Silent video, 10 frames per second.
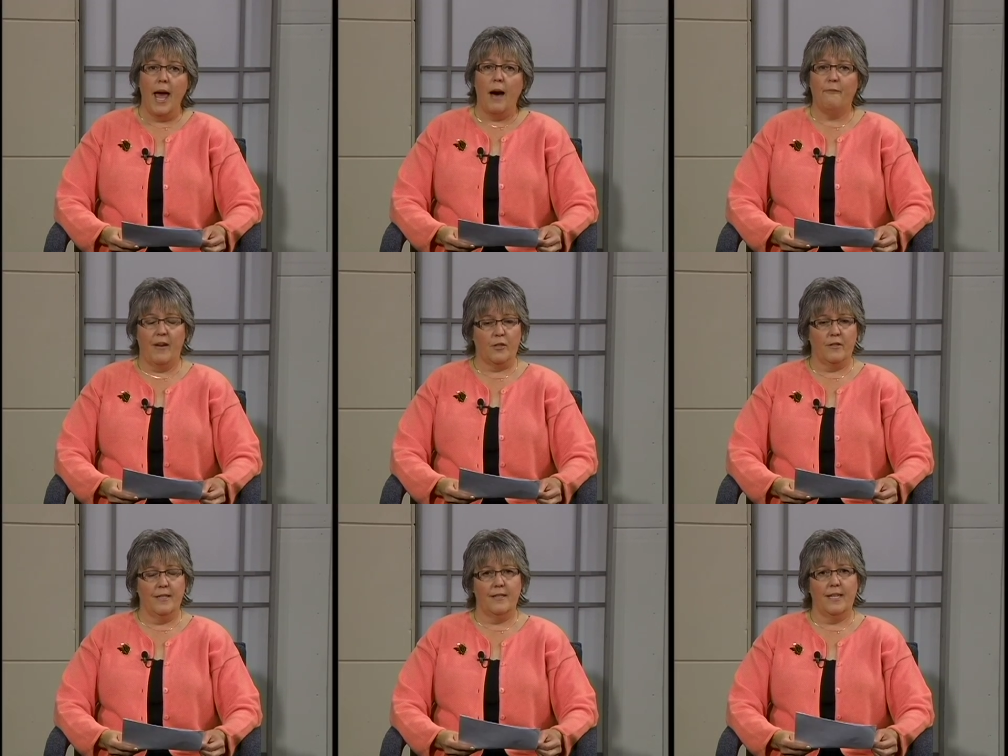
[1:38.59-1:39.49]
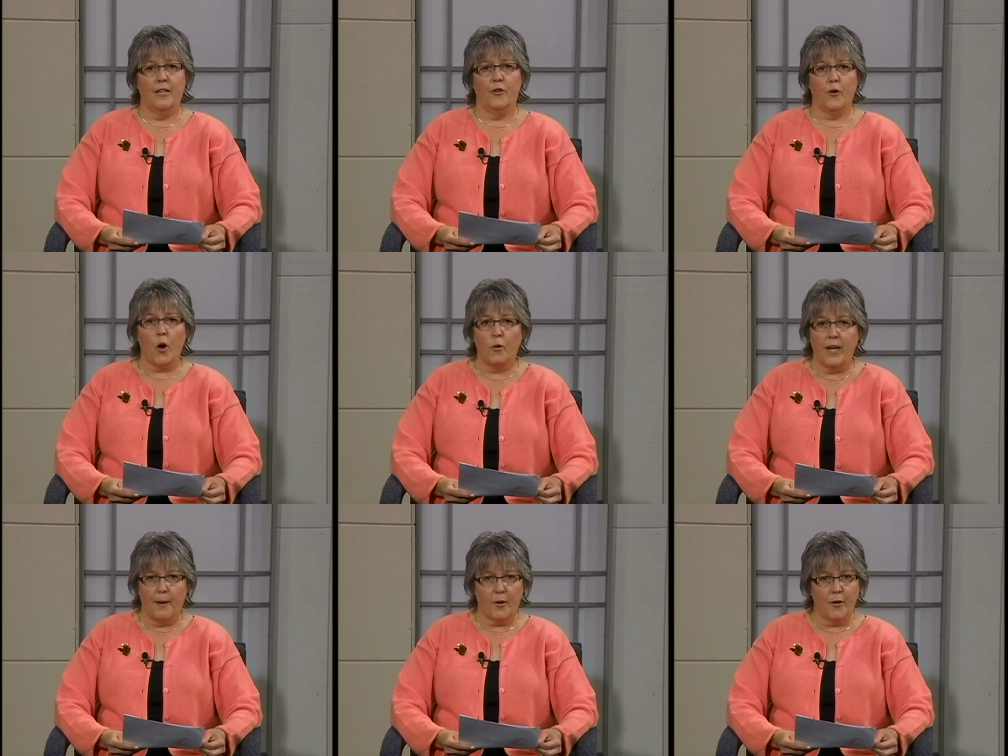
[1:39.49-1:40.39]
help veterans in your own
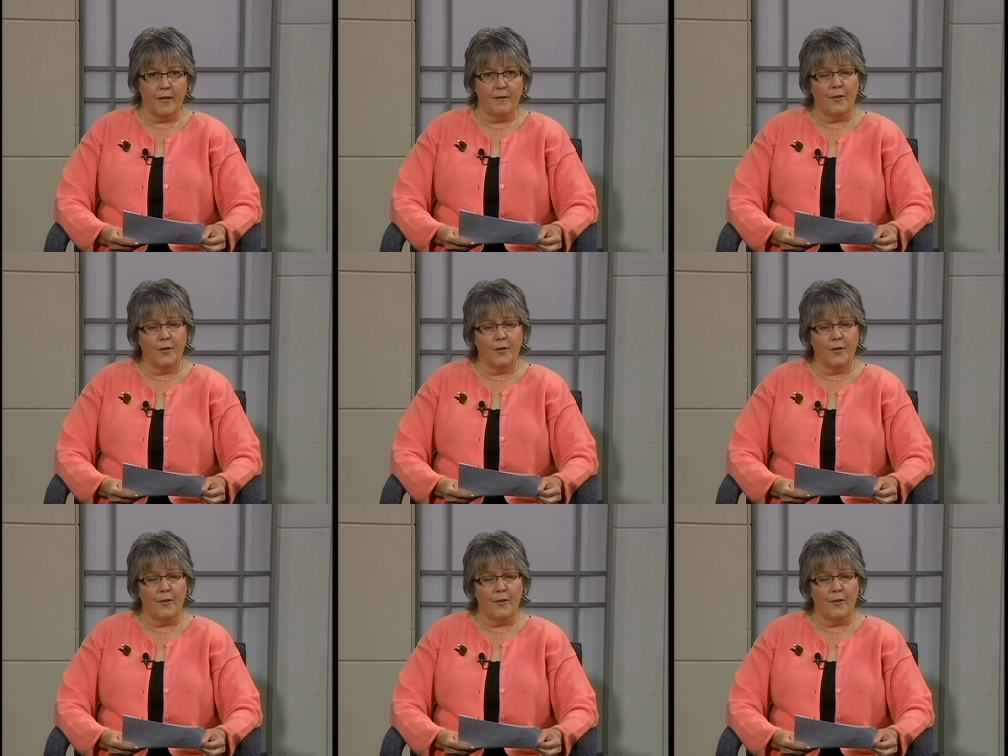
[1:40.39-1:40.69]
neighborhood,